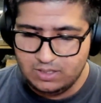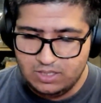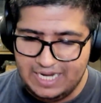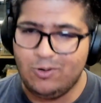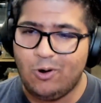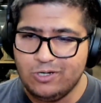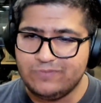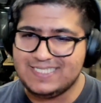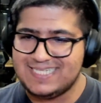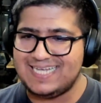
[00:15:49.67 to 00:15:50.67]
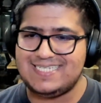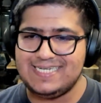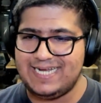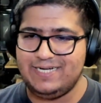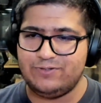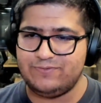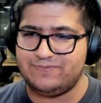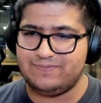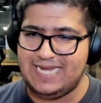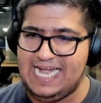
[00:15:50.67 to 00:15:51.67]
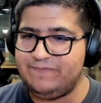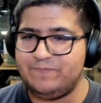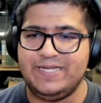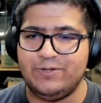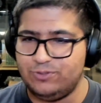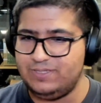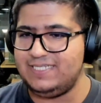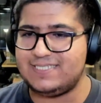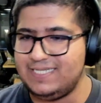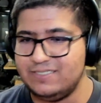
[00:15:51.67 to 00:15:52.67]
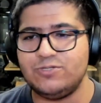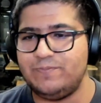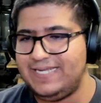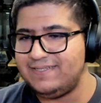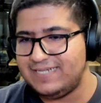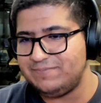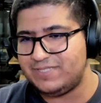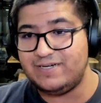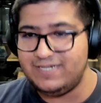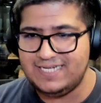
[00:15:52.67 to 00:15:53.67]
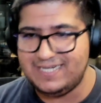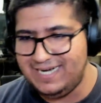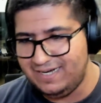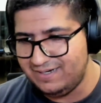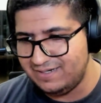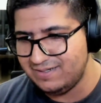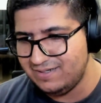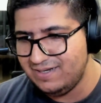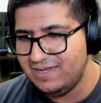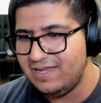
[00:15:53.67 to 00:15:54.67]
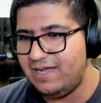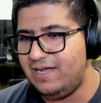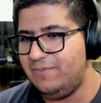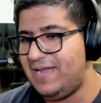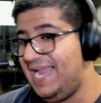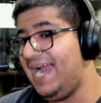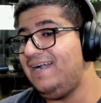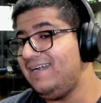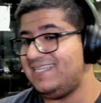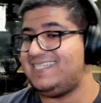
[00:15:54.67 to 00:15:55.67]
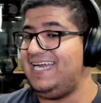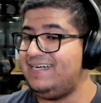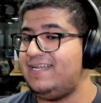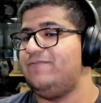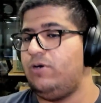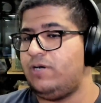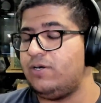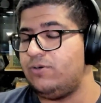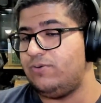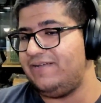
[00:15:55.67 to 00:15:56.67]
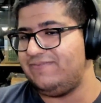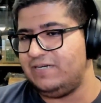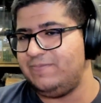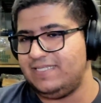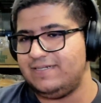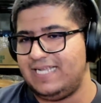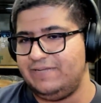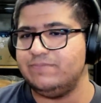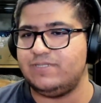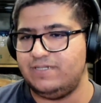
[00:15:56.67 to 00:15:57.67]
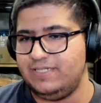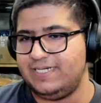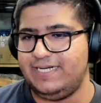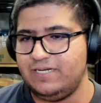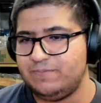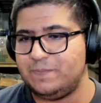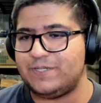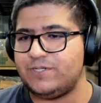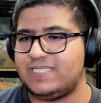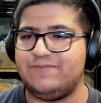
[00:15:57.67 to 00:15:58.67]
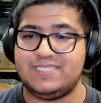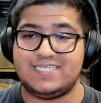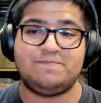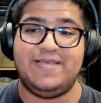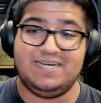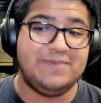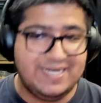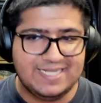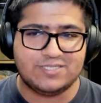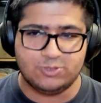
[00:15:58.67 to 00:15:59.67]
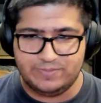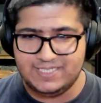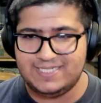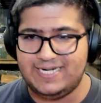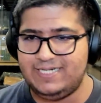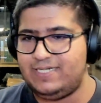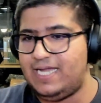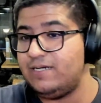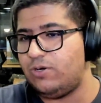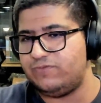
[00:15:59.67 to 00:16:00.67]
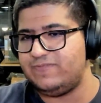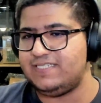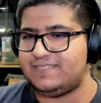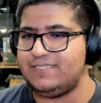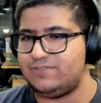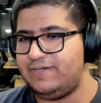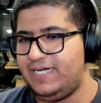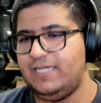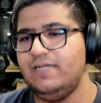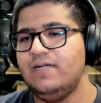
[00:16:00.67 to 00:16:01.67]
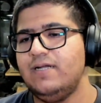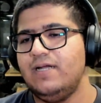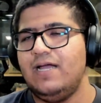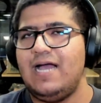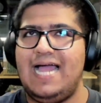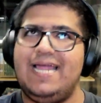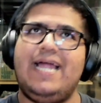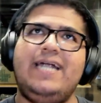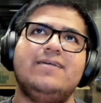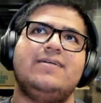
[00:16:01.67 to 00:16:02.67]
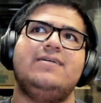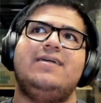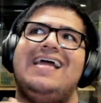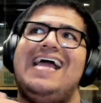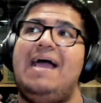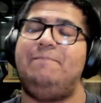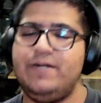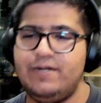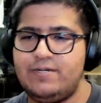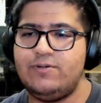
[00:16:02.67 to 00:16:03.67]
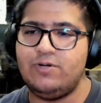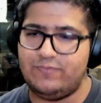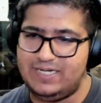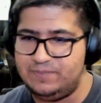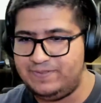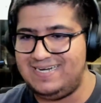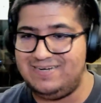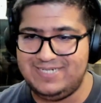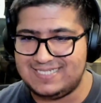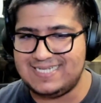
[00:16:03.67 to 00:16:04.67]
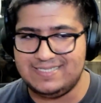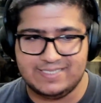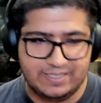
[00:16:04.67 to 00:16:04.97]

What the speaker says: And all of these actually kind of helped me hone these skills. So by the time third year ended, I hadn't decided I wanted to do DevRel by the time third year ended, but because I was experimenting so much and I'd done a lot of these things already, I had happened to develop a relevant skill set